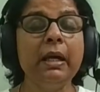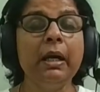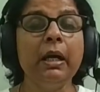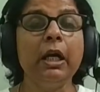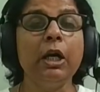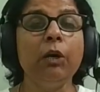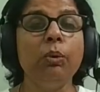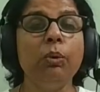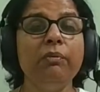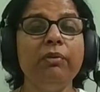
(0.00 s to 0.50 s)

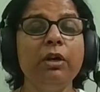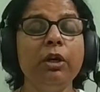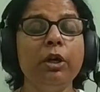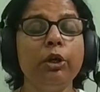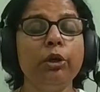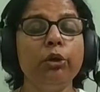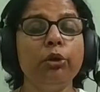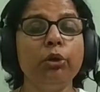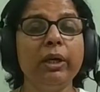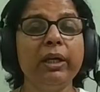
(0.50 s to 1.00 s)
however
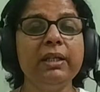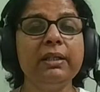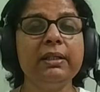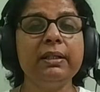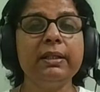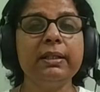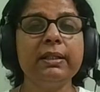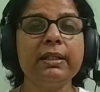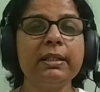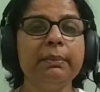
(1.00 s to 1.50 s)

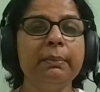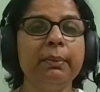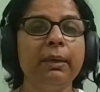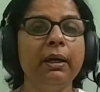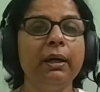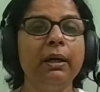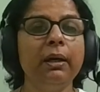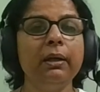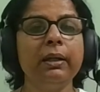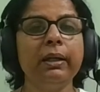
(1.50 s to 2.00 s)
anointed
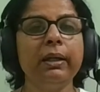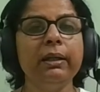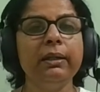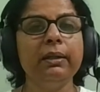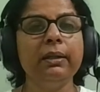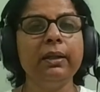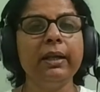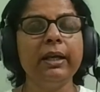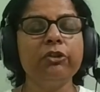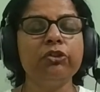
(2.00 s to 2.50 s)
smart
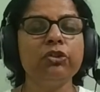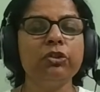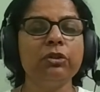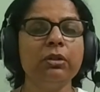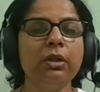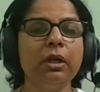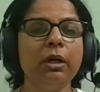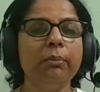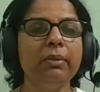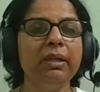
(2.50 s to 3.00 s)

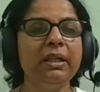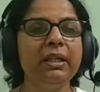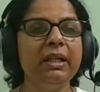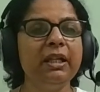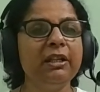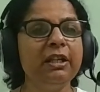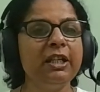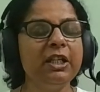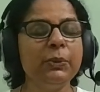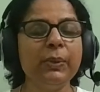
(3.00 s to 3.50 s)
intellectual how many
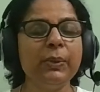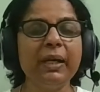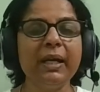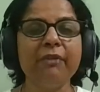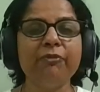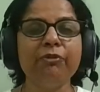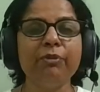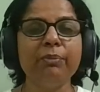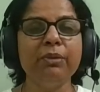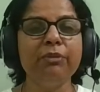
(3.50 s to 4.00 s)
degrees we
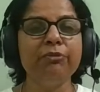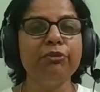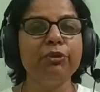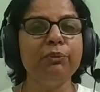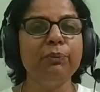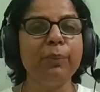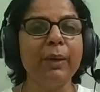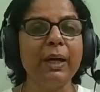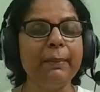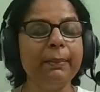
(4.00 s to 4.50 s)
have from
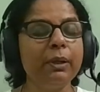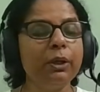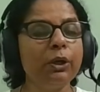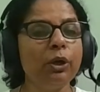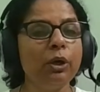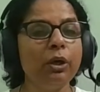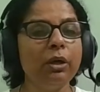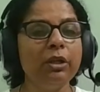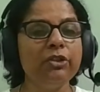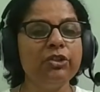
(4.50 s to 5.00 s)
different bible
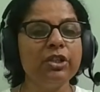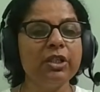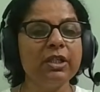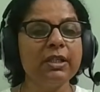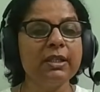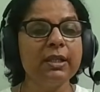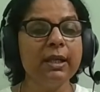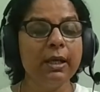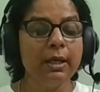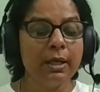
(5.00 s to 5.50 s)
colleges